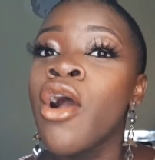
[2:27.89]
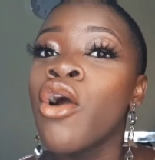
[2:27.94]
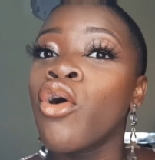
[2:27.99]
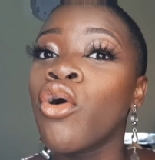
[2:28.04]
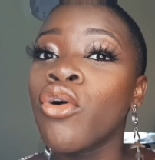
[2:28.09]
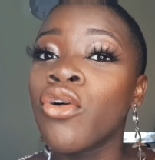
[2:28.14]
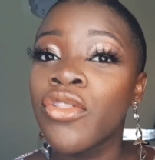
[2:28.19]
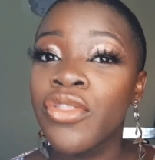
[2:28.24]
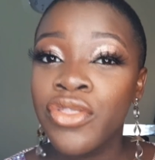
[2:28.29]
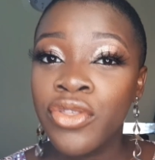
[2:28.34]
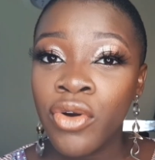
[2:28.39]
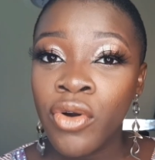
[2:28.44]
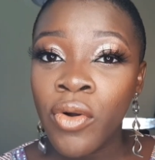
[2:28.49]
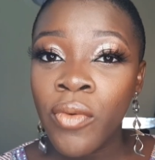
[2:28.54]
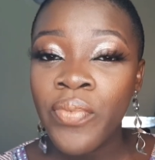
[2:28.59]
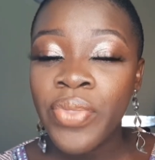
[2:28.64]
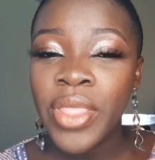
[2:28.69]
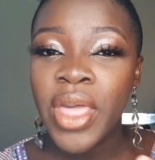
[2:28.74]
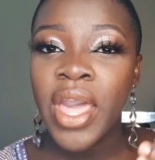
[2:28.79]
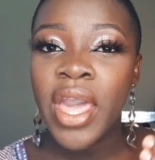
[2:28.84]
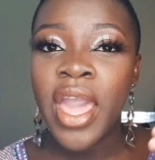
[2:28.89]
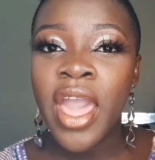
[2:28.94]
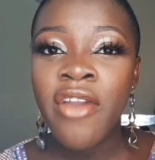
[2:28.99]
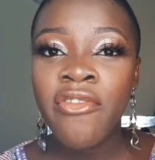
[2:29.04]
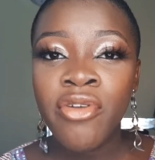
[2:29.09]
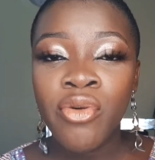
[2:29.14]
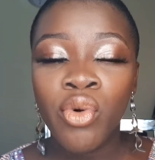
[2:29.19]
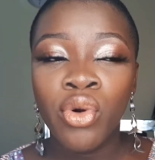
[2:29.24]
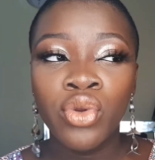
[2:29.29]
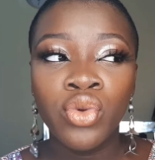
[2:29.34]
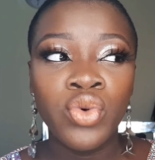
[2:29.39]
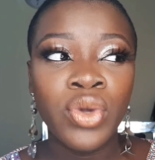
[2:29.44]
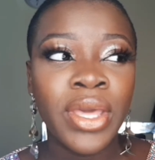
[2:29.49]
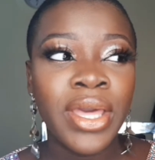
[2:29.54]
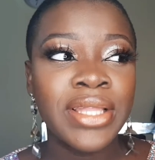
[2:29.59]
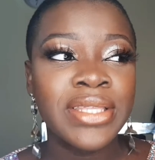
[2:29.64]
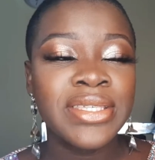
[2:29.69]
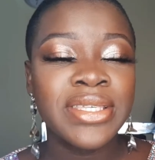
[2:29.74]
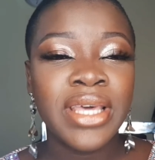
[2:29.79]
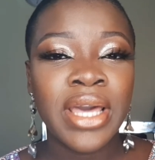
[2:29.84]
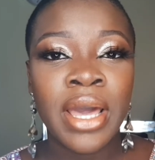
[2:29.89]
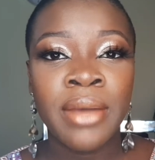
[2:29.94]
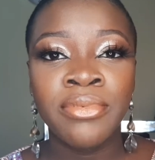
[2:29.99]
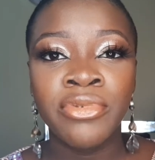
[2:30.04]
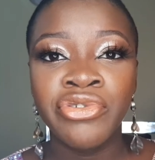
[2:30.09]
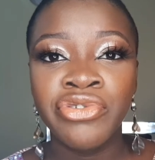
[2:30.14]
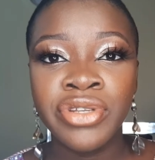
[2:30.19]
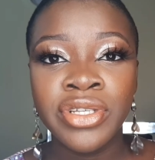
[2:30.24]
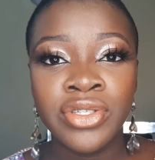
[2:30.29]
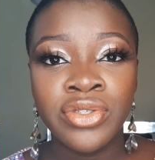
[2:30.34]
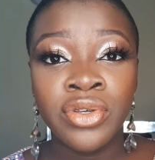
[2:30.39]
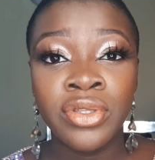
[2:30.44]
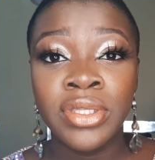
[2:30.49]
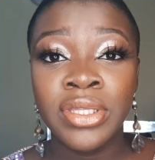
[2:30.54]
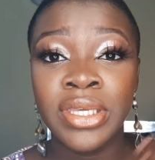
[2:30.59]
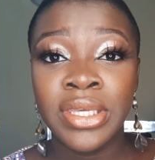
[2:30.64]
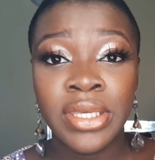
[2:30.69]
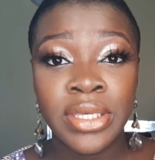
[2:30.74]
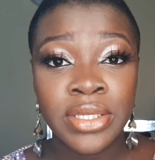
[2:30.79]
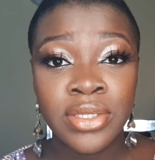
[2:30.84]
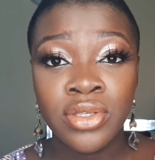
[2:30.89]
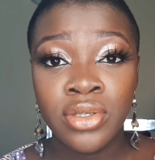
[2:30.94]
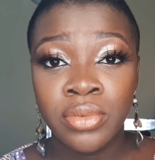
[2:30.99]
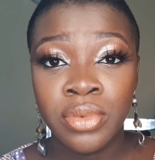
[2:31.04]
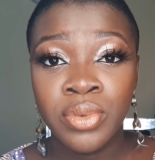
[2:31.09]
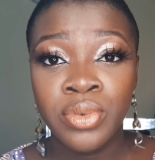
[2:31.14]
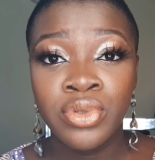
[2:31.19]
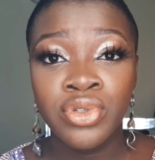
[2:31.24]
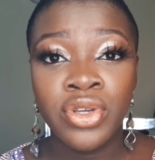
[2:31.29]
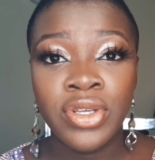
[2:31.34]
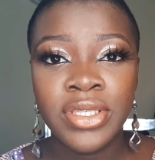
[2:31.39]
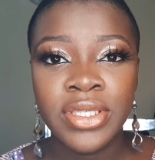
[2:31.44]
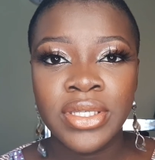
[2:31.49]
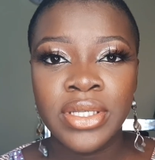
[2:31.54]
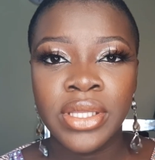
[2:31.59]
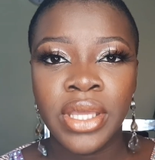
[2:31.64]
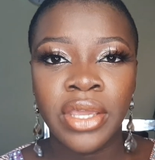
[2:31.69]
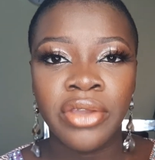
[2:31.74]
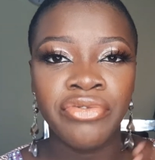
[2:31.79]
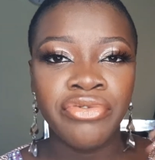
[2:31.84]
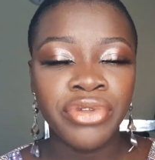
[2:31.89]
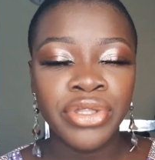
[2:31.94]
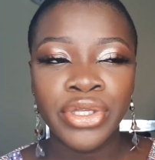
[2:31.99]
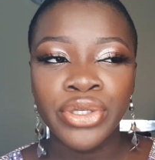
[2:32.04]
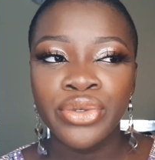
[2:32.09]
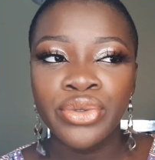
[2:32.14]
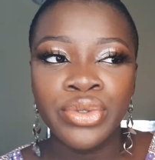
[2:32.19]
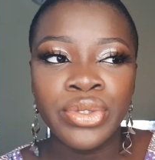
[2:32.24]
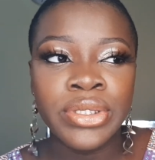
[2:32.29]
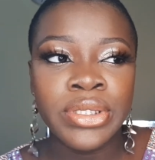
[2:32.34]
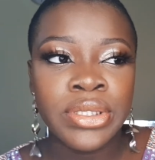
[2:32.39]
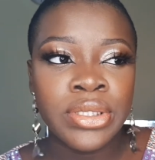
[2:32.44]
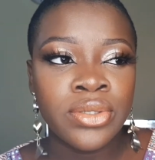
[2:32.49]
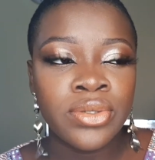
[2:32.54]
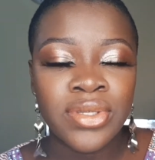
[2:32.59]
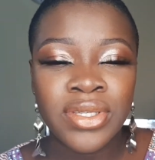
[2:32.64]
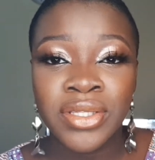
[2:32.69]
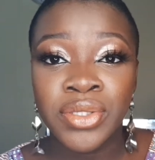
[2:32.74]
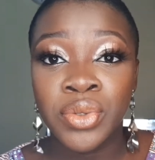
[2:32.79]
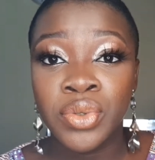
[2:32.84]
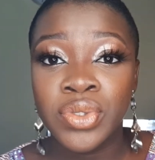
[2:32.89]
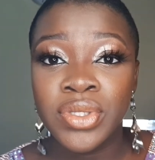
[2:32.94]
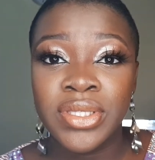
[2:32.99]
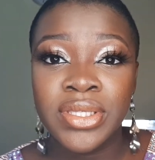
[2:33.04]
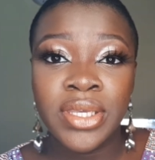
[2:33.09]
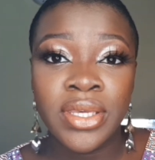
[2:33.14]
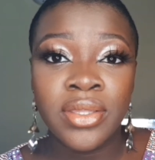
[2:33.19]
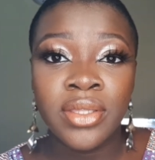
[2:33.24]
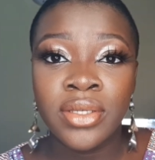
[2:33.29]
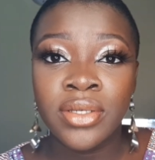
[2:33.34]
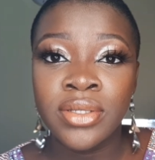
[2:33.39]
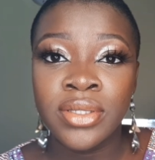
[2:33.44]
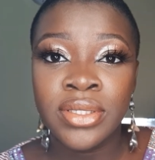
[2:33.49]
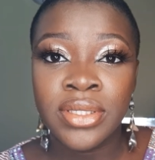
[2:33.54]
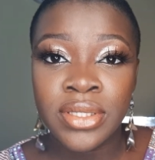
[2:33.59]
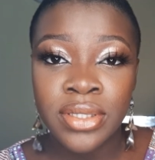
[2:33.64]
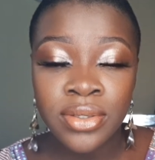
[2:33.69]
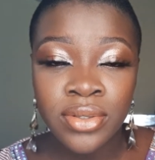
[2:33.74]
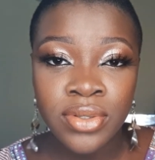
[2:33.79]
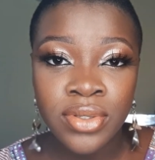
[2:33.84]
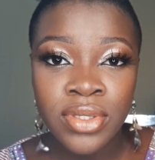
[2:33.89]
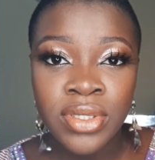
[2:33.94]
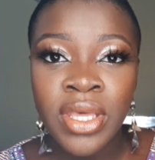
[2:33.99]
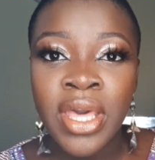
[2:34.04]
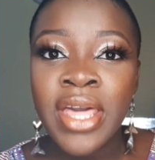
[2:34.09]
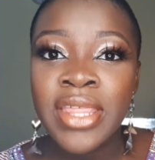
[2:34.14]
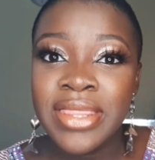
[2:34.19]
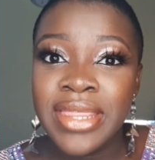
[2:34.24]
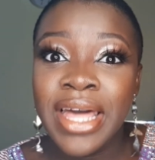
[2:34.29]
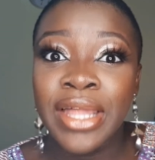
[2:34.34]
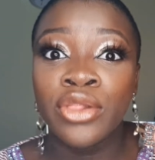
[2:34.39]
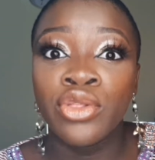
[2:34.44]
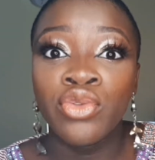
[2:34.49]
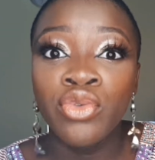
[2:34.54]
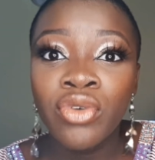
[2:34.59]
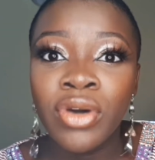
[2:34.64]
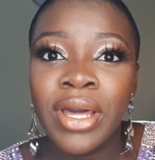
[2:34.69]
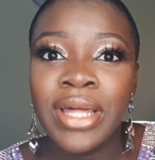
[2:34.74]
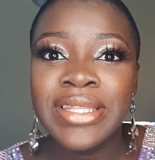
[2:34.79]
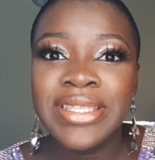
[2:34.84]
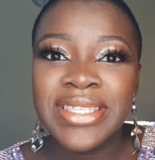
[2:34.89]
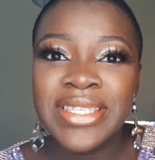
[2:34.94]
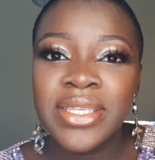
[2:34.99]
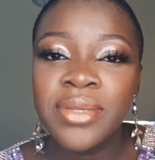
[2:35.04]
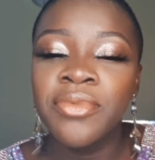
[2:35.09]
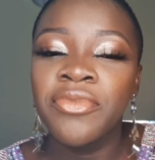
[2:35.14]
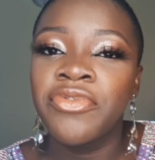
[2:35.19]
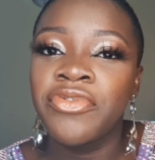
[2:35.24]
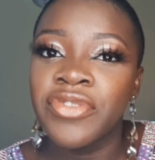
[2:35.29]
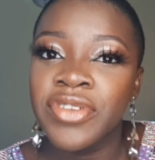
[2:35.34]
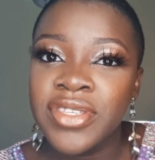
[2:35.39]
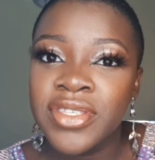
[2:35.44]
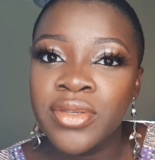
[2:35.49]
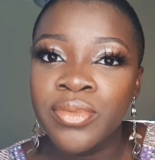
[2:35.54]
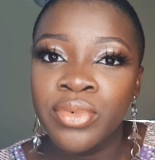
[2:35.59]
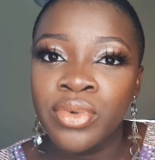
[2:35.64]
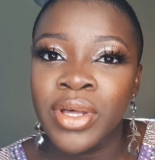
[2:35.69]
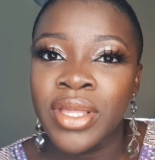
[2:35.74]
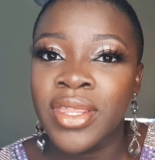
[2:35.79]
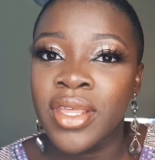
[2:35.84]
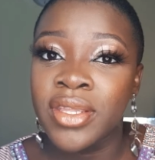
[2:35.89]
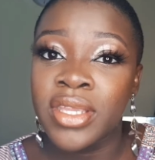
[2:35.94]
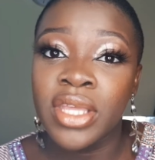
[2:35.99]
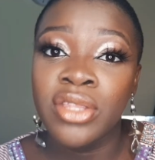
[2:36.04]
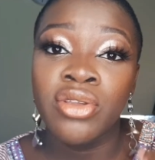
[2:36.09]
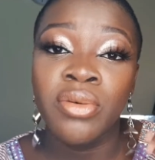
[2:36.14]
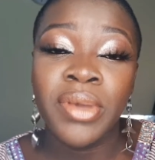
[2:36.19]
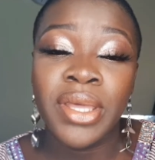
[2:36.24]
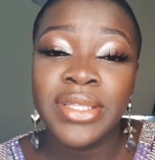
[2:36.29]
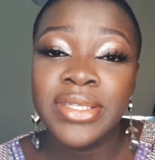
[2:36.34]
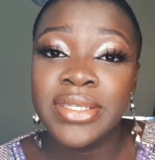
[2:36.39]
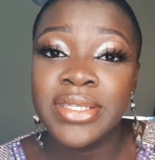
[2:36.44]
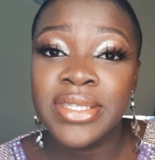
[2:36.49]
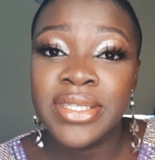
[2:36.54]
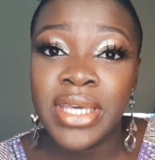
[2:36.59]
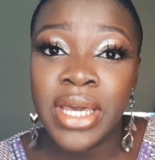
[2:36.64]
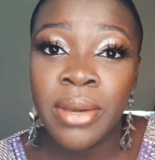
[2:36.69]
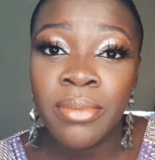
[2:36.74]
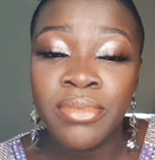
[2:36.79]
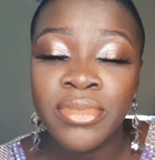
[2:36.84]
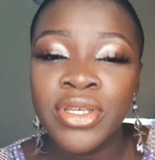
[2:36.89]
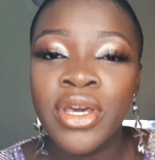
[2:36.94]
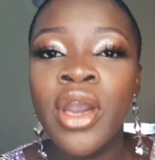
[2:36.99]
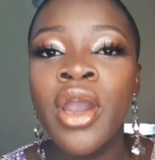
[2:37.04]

Although everyone who gets scammed, greed is not the case. Some people just see like really good deals and they want to take the good deals that look and seem feasible, and then they end up getting scammed.